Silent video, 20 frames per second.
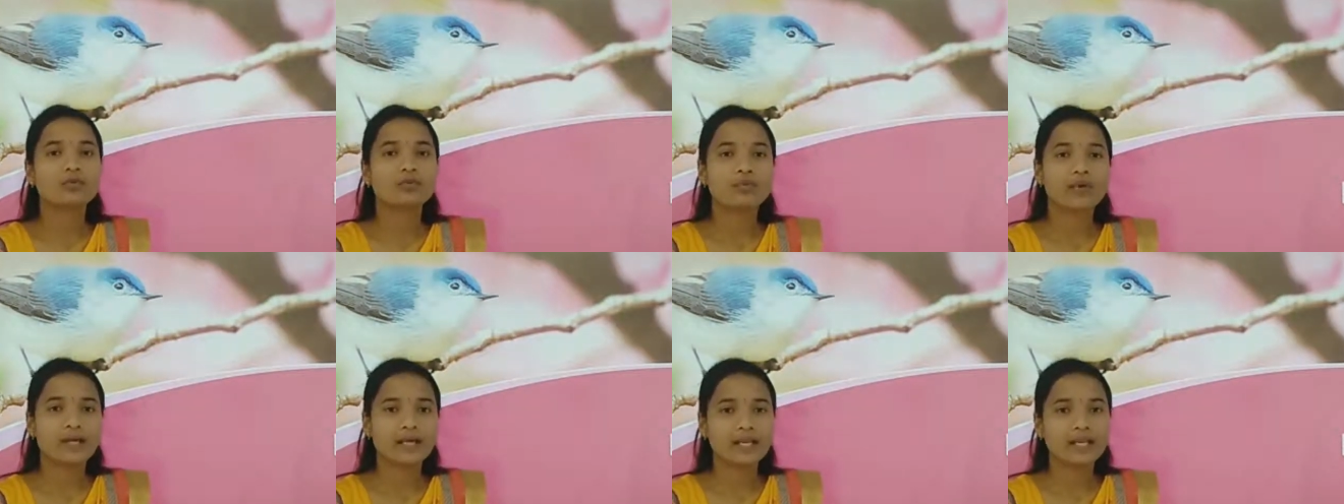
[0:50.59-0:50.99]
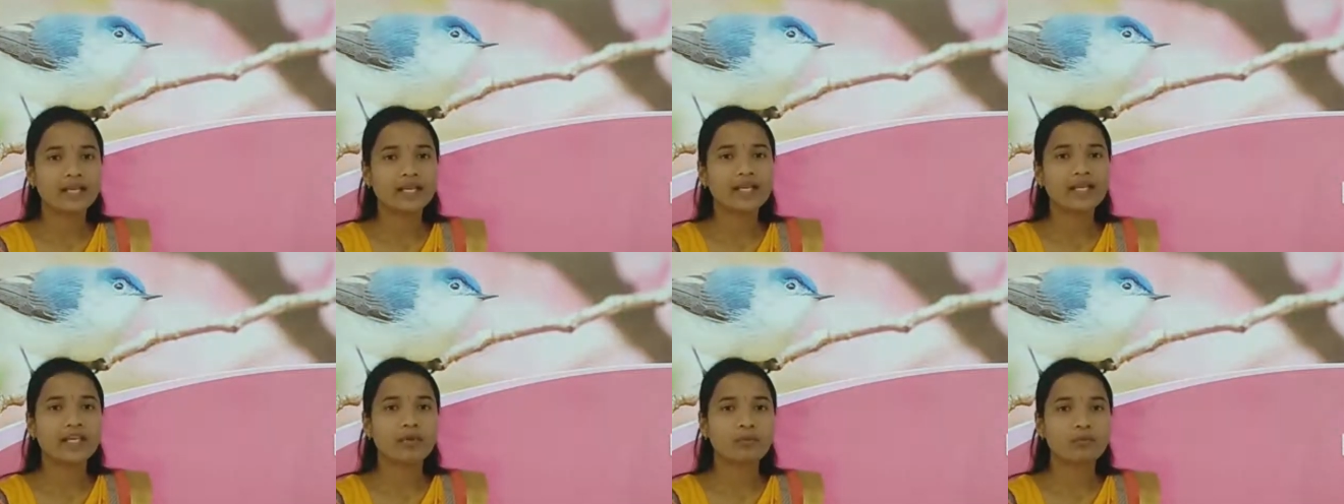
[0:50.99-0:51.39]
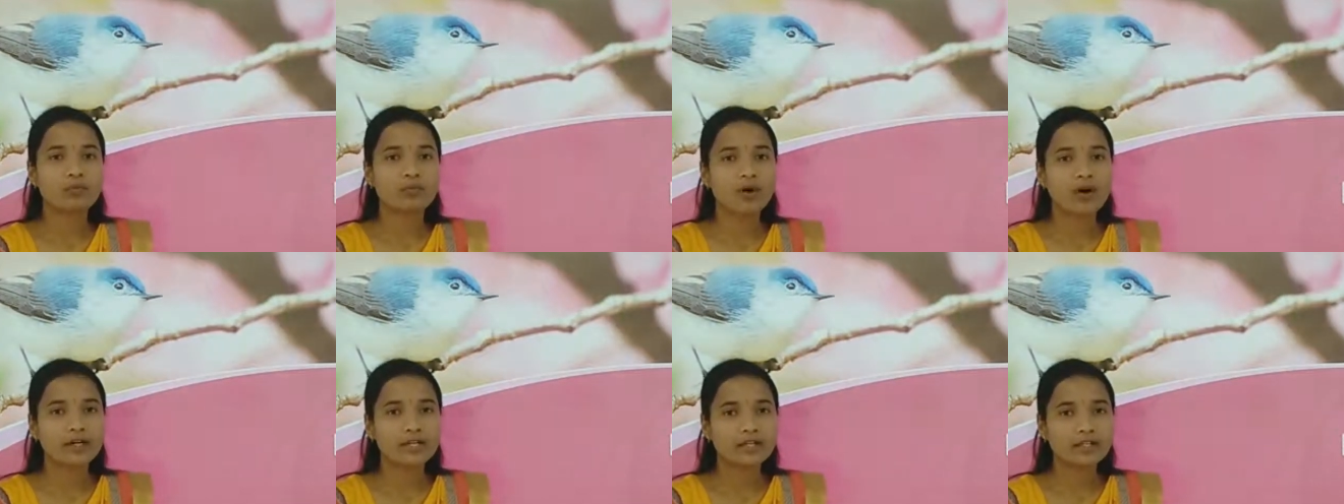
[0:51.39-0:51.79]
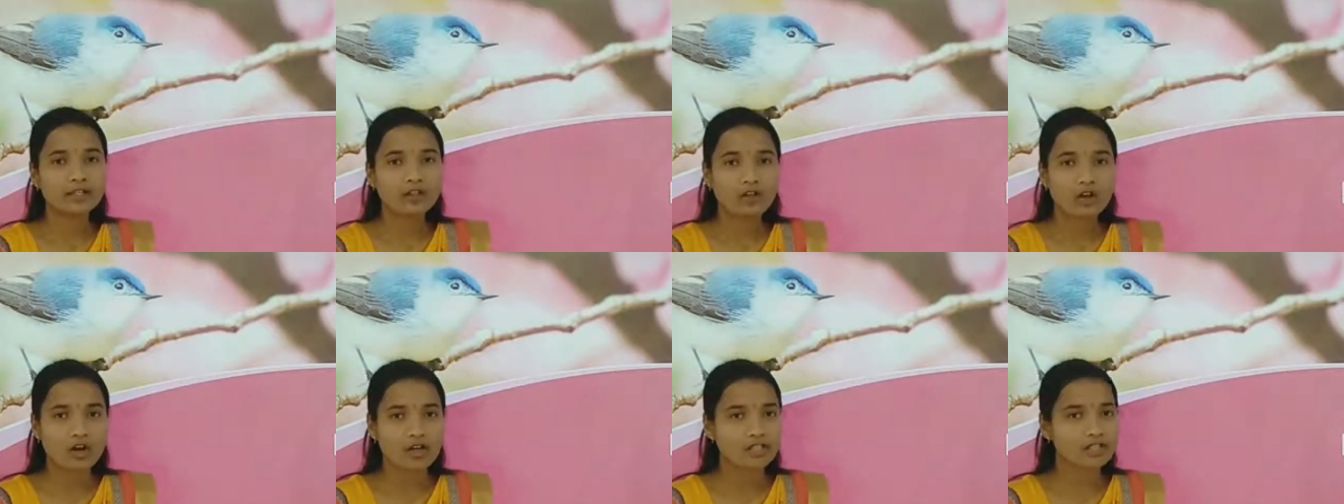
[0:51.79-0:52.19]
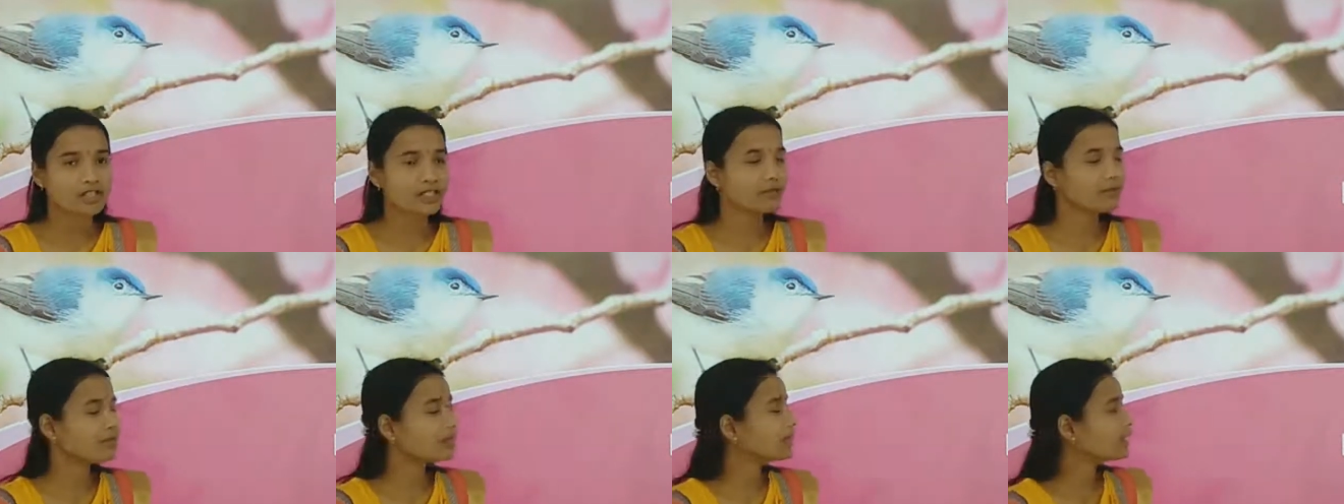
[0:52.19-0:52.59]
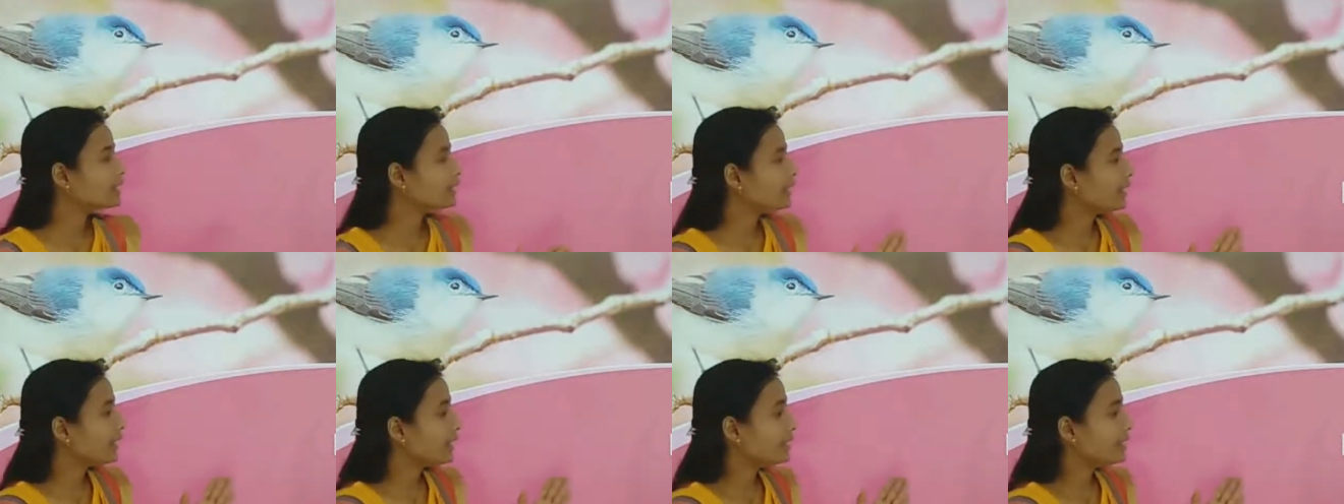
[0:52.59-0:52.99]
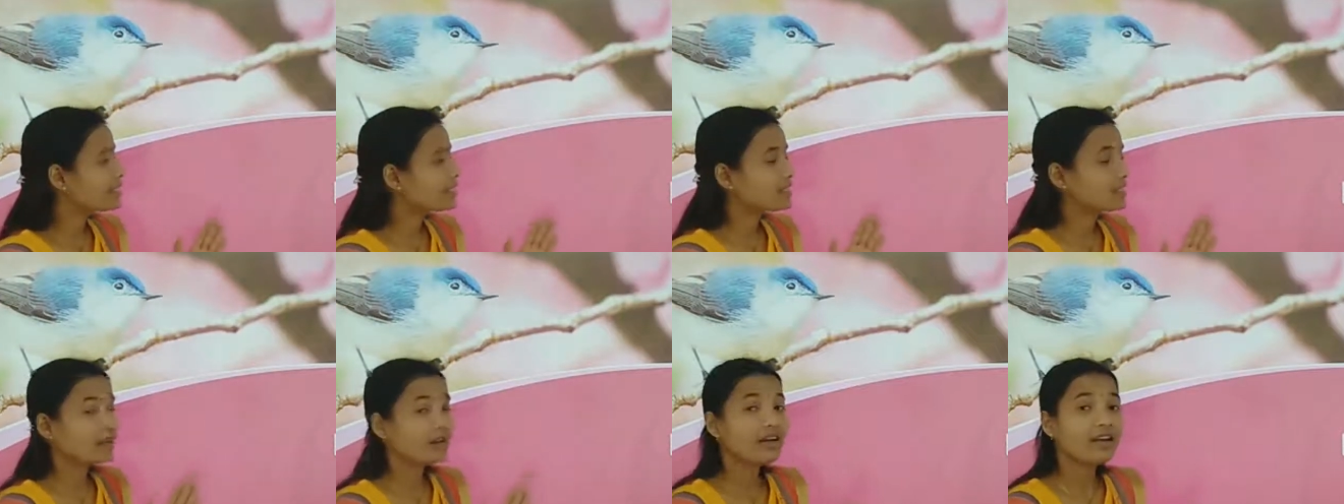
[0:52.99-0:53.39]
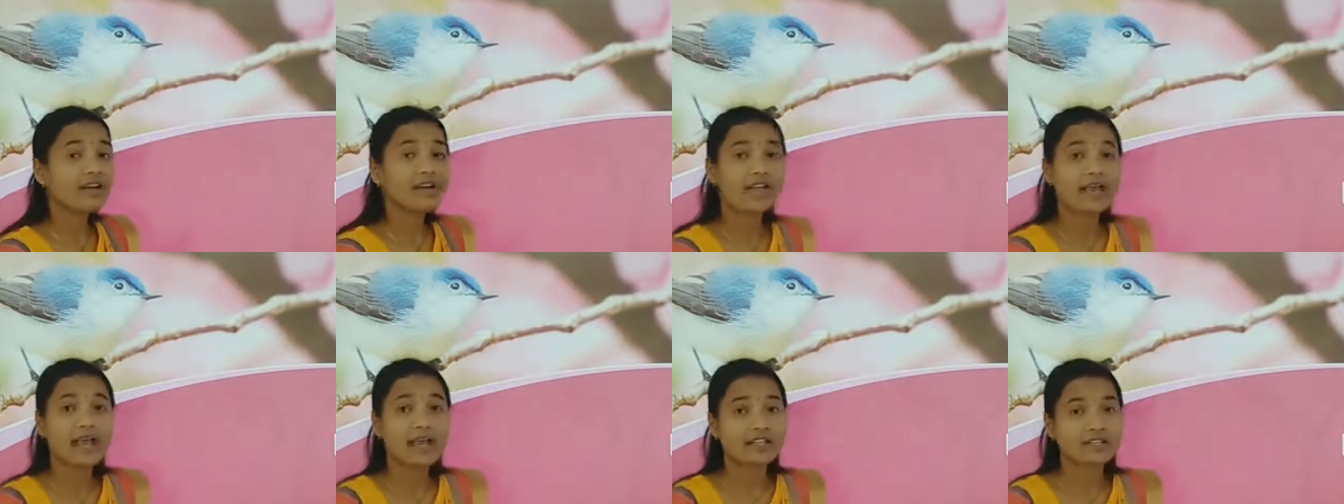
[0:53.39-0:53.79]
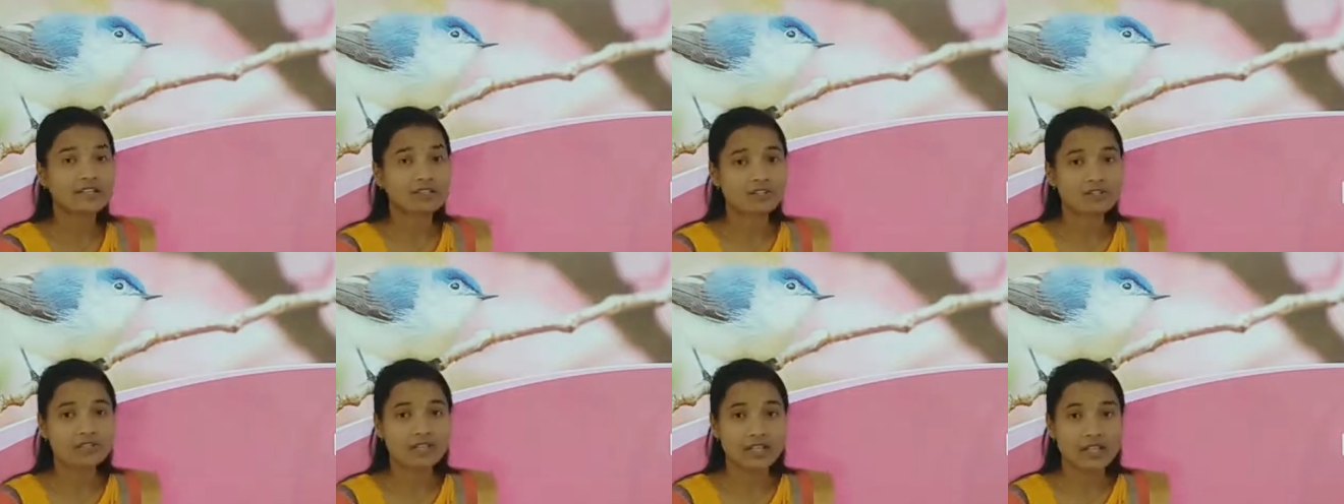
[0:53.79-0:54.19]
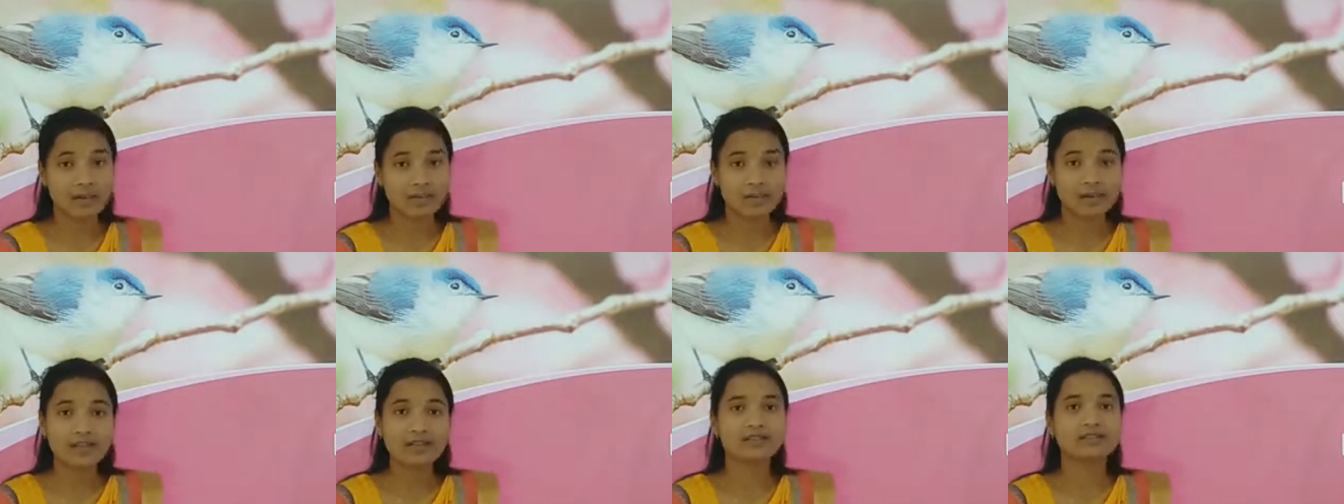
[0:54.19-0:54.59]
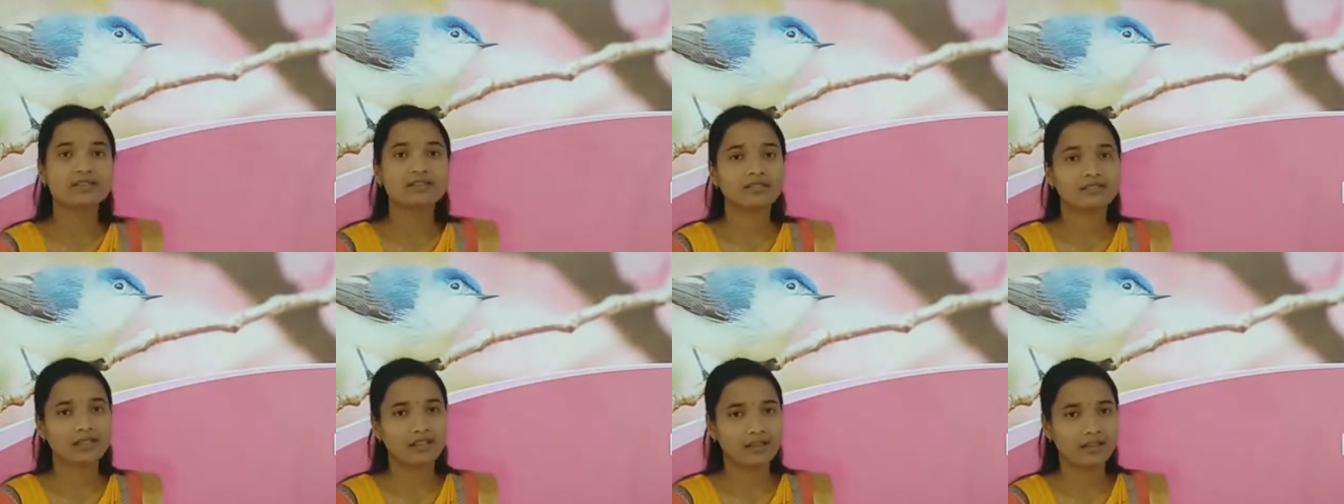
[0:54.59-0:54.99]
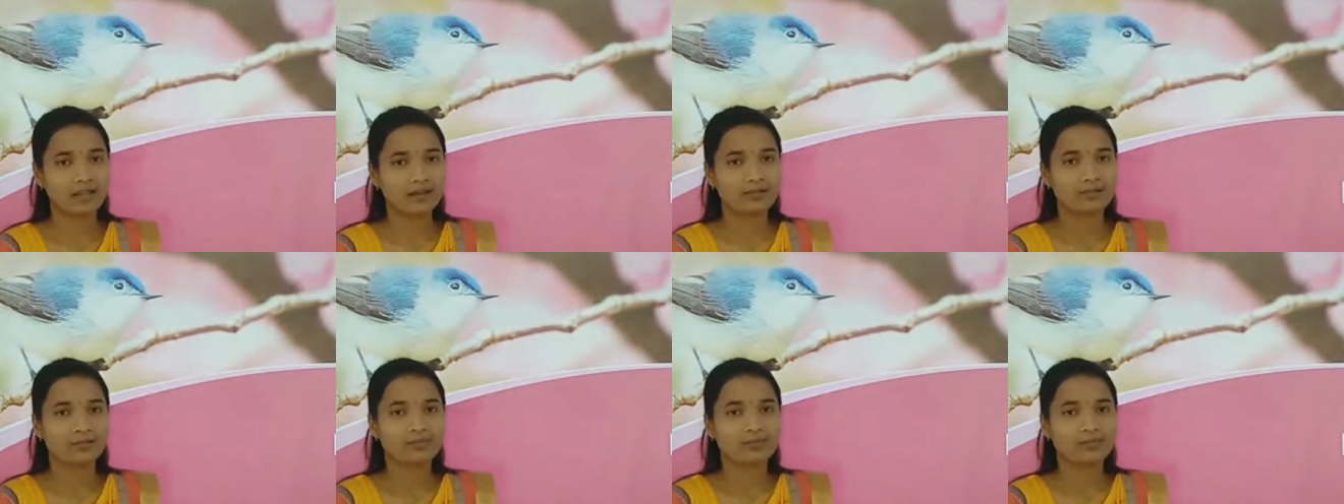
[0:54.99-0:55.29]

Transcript: very important concept, that is the HSAB theory.